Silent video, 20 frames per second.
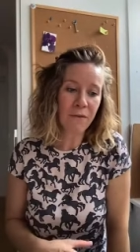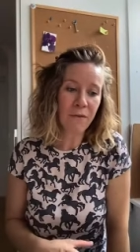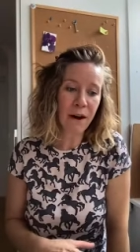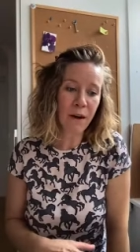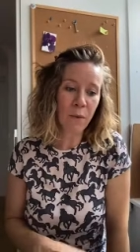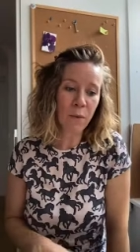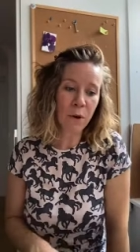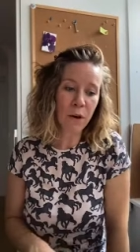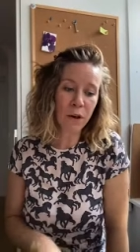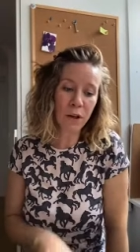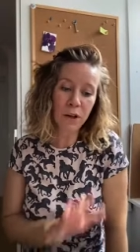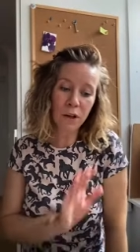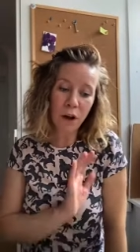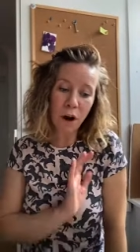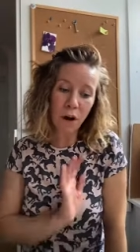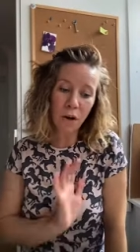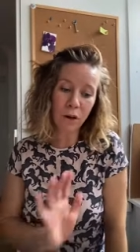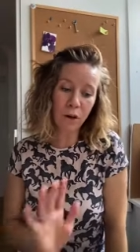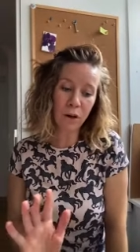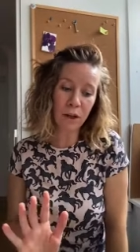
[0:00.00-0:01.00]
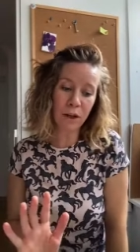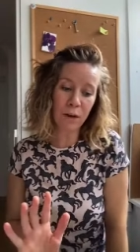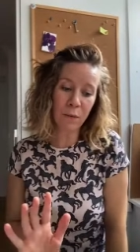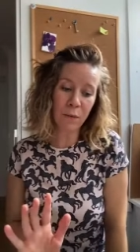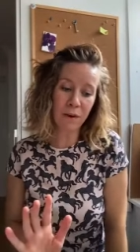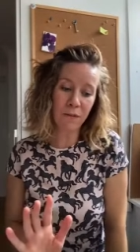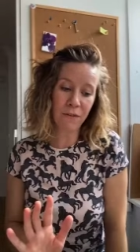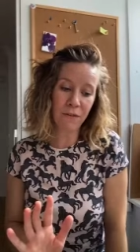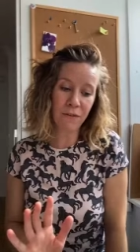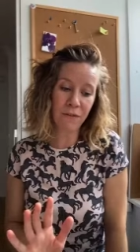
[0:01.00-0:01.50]
that work not only
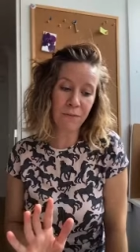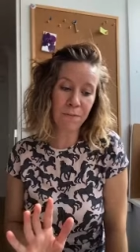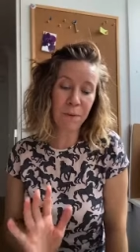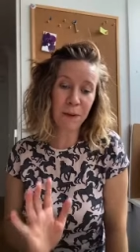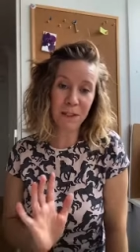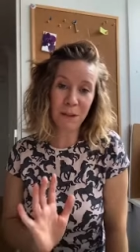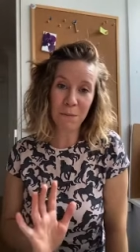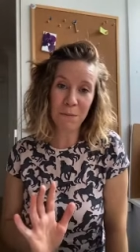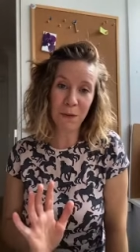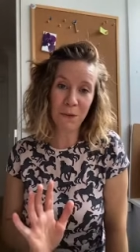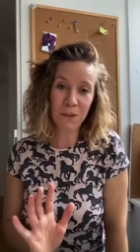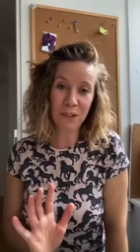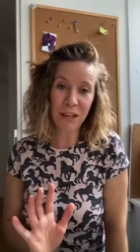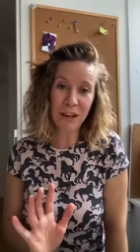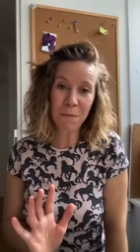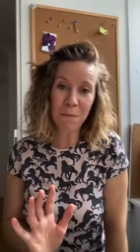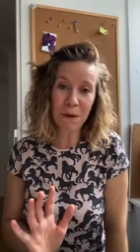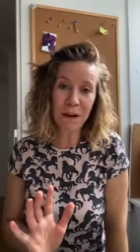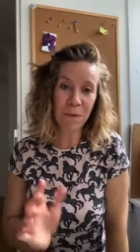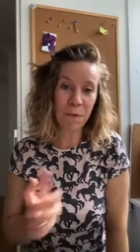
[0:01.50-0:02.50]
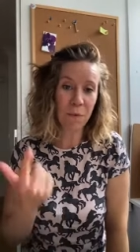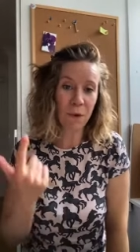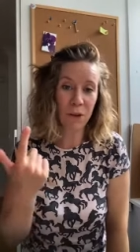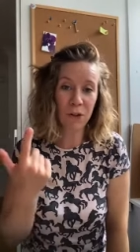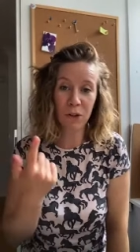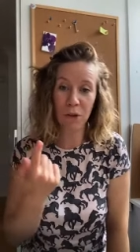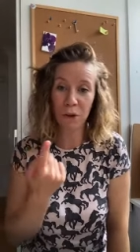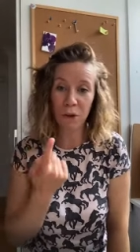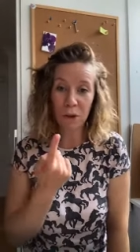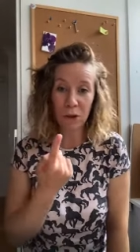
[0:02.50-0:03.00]
with body music, but it
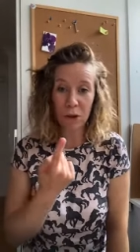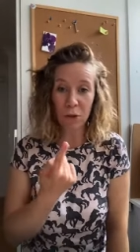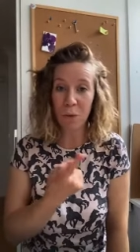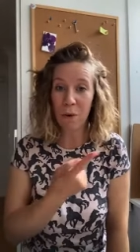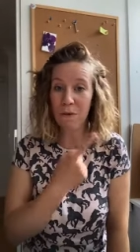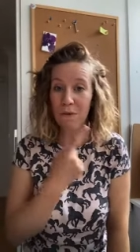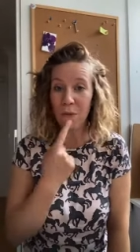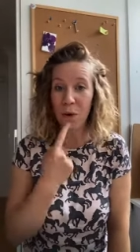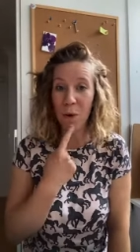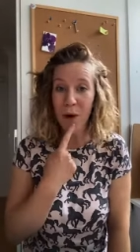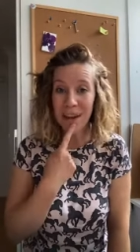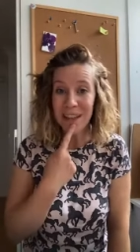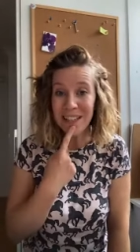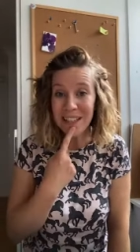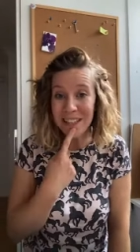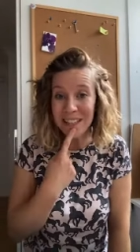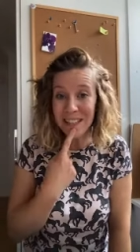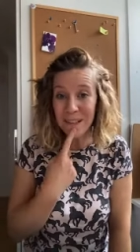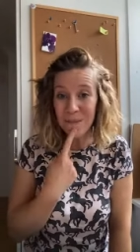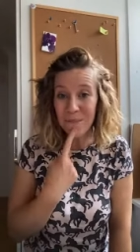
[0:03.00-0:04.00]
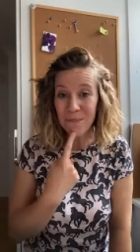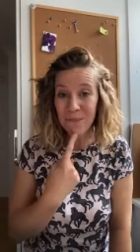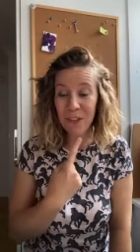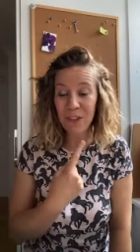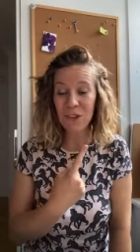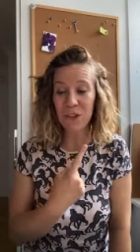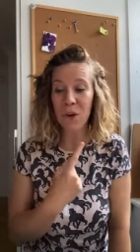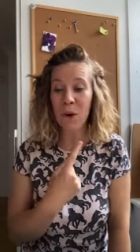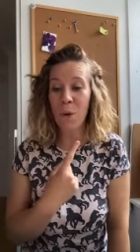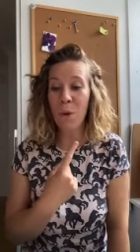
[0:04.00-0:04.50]
works also with voice.
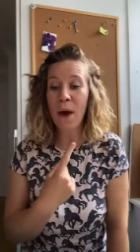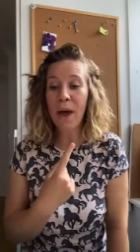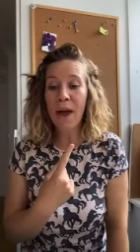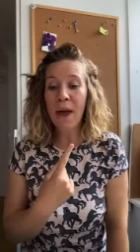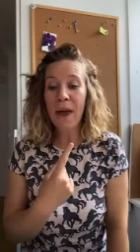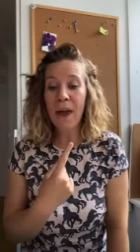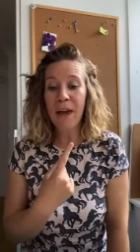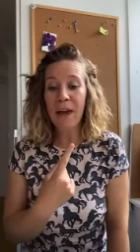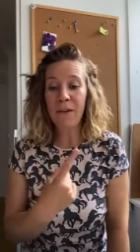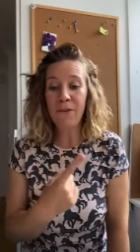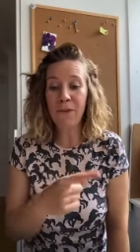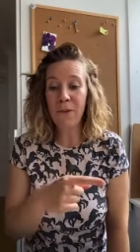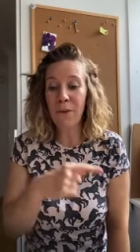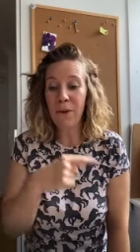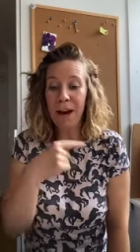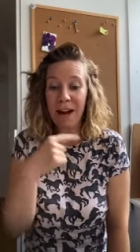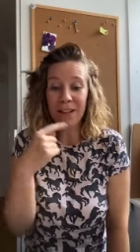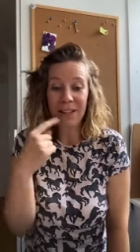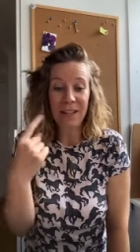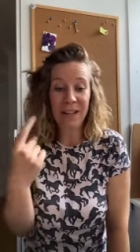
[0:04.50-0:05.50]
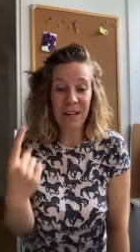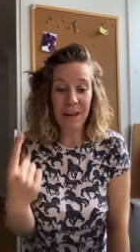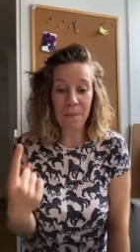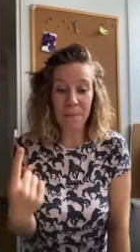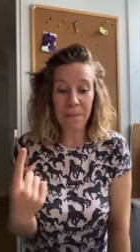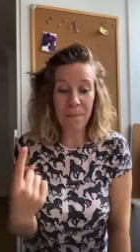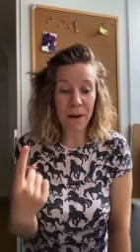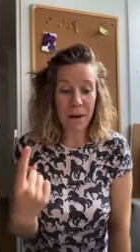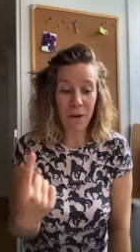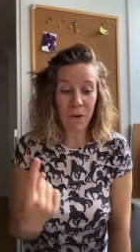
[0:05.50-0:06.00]
So if you're asking
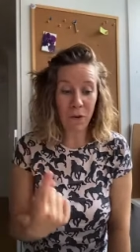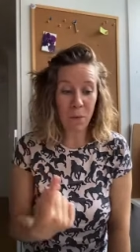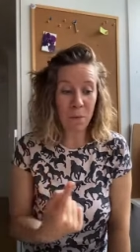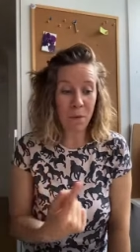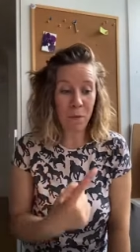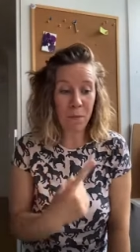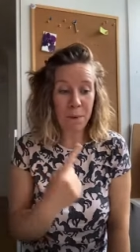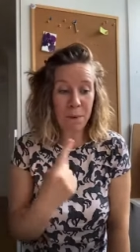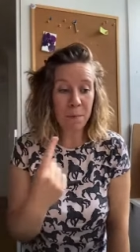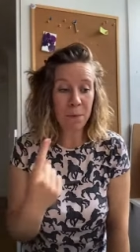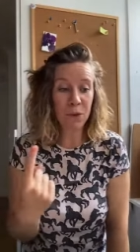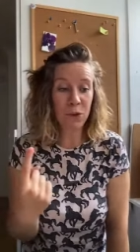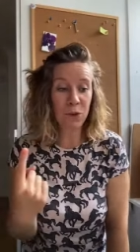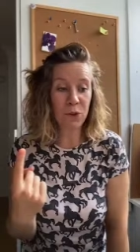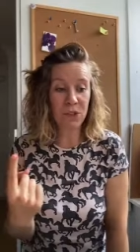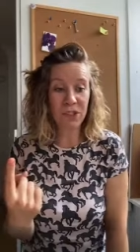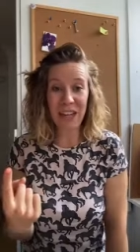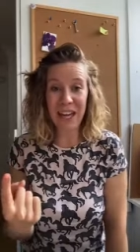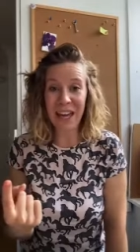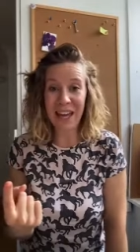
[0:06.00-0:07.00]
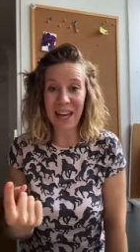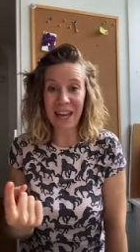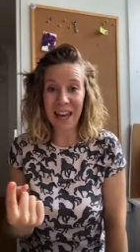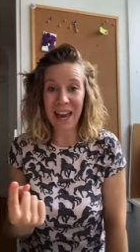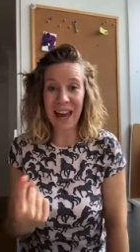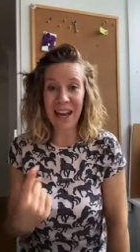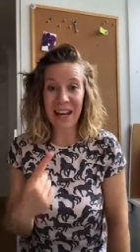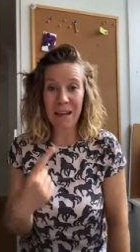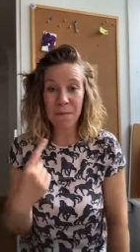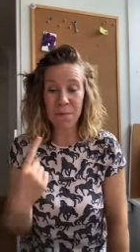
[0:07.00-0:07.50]
a group of people to sing
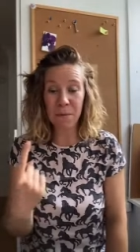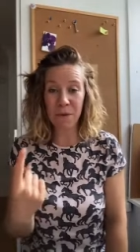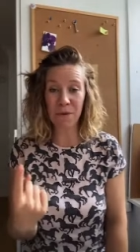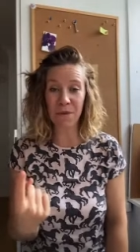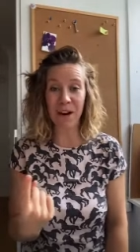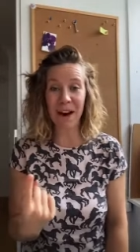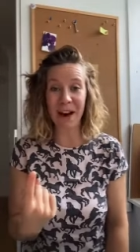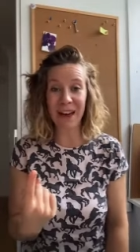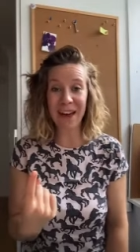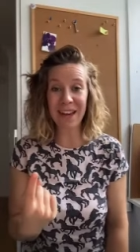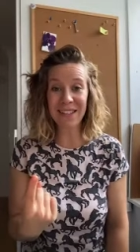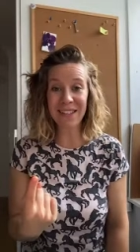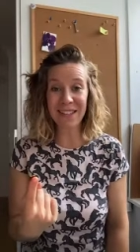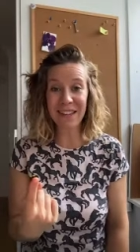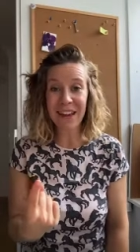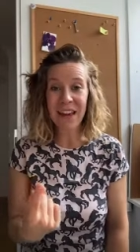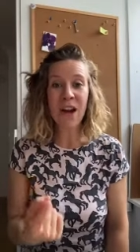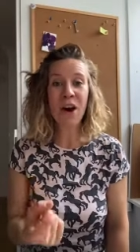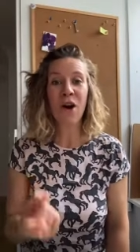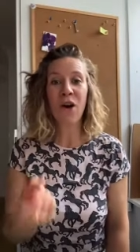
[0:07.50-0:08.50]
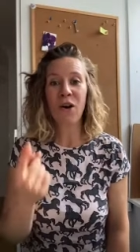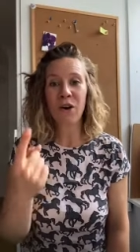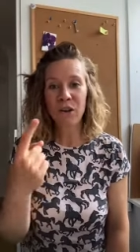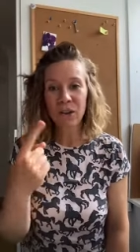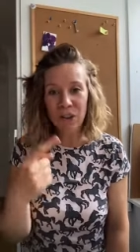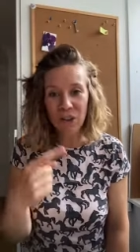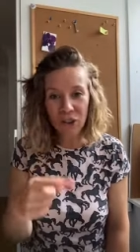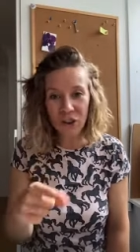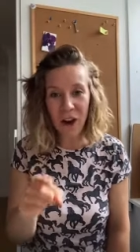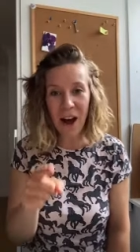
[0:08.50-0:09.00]
and improvise,
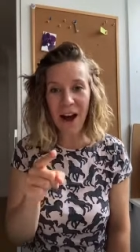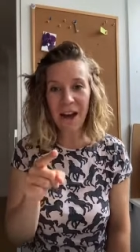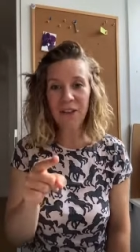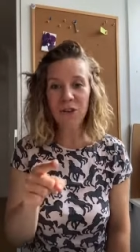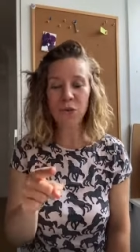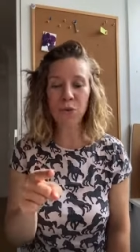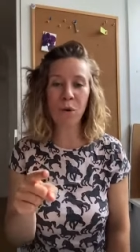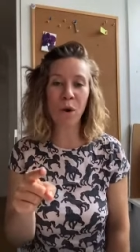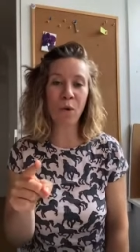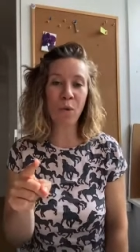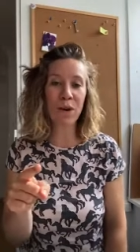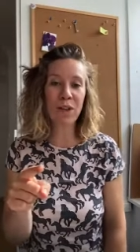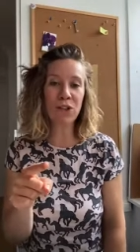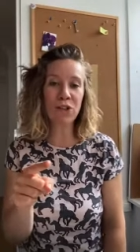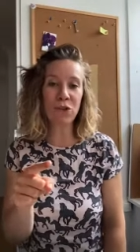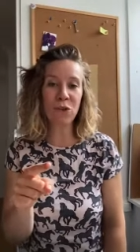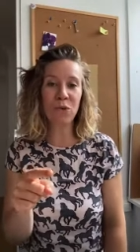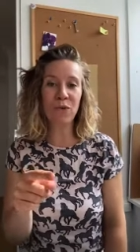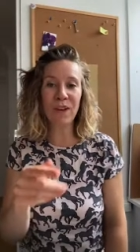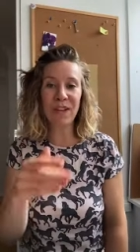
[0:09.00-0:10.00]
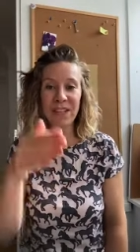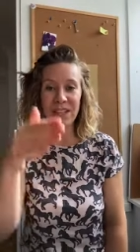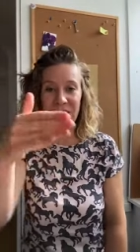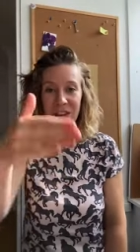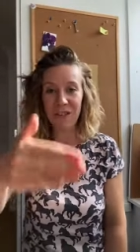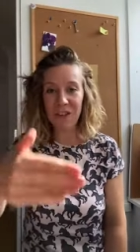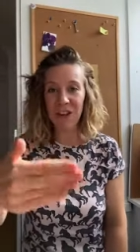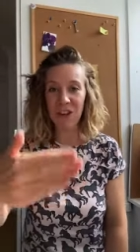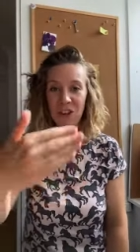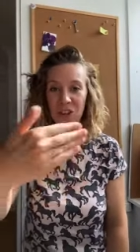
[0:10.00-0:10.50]
try to always do this
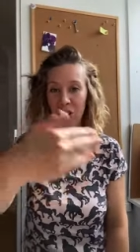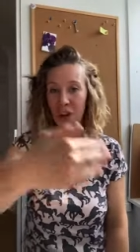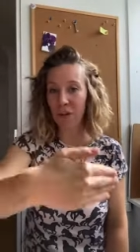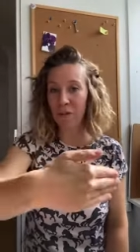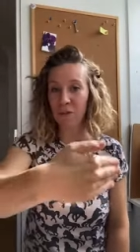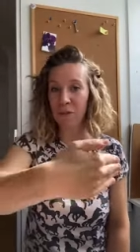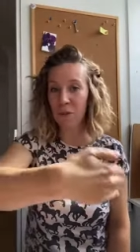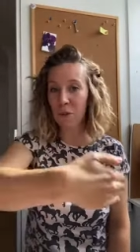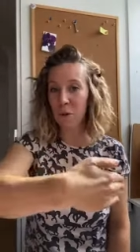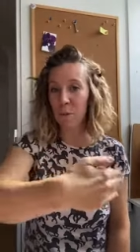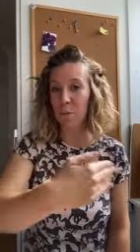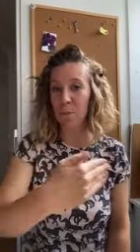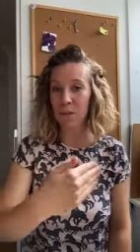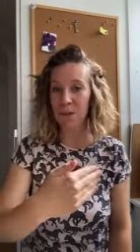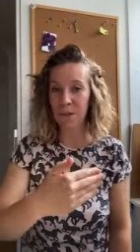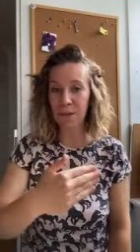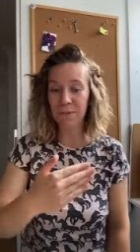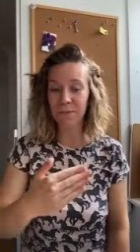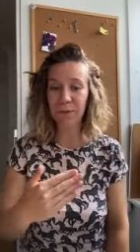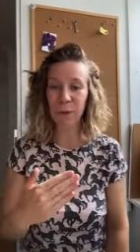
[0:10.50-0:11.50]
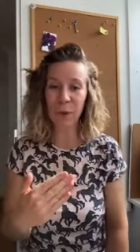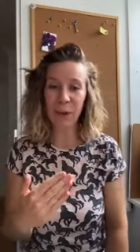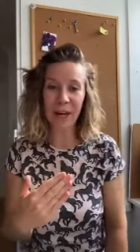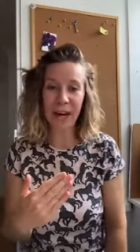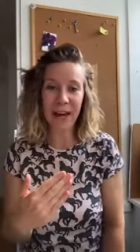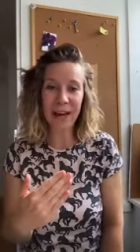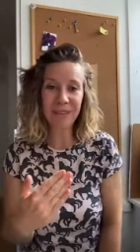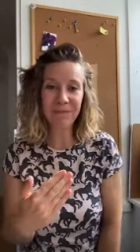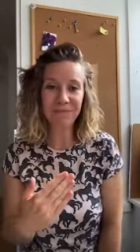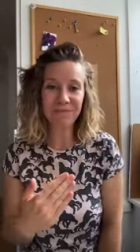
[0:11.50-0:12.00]
division of groups,
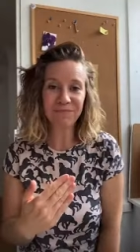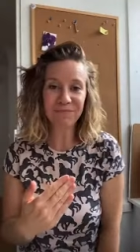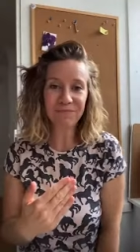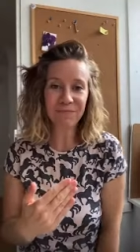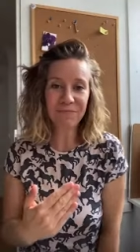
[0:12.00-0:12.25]
okay?